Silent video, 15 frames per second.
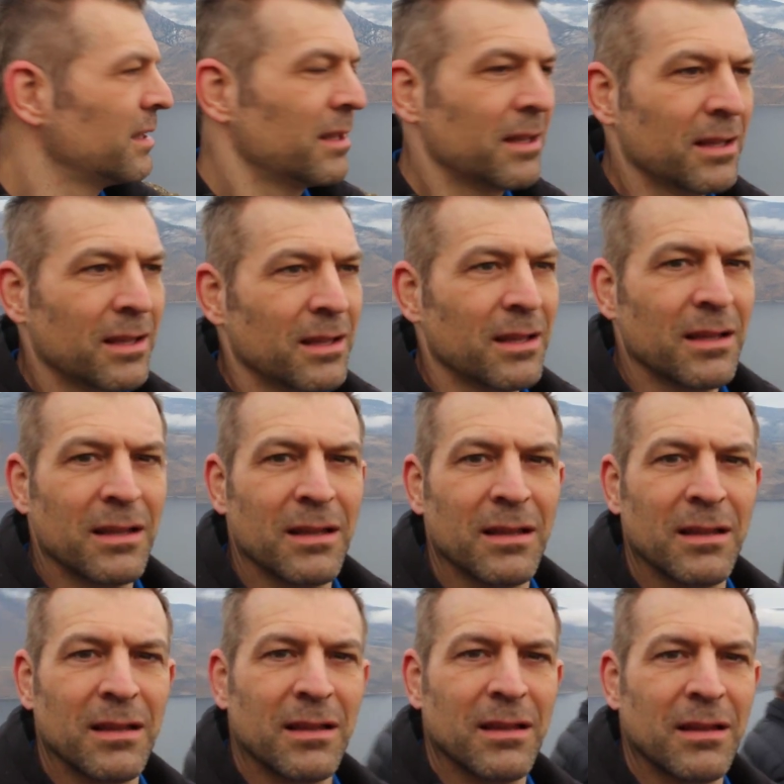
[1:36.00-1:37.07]

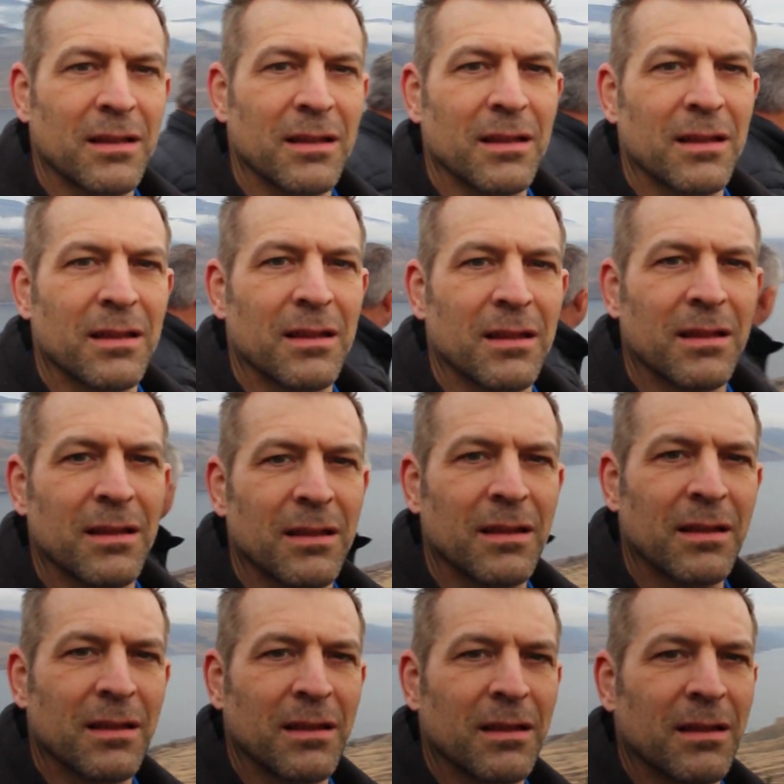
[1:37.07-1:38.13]

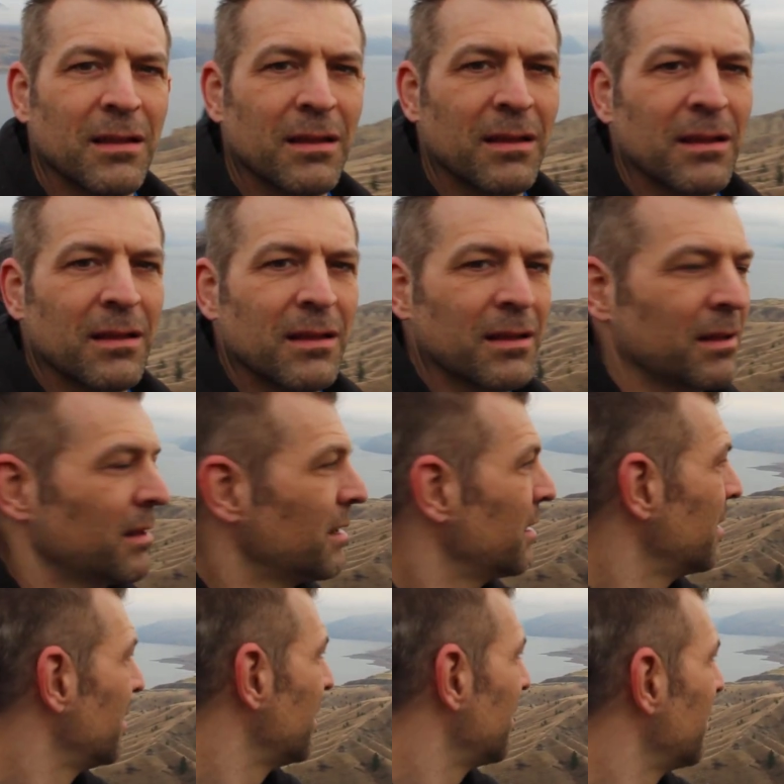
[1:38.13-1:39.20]

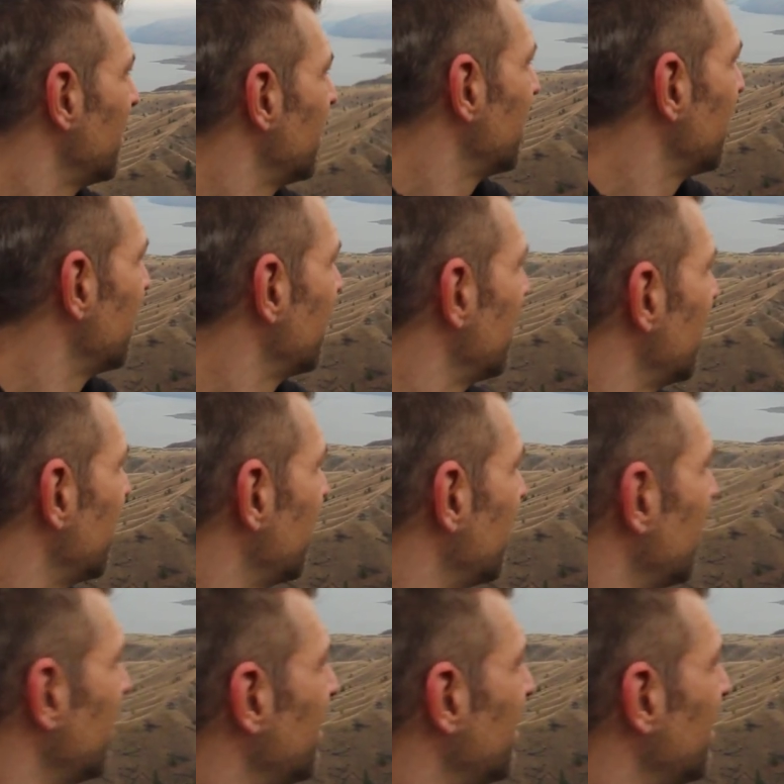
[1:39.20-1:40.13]
[no speech]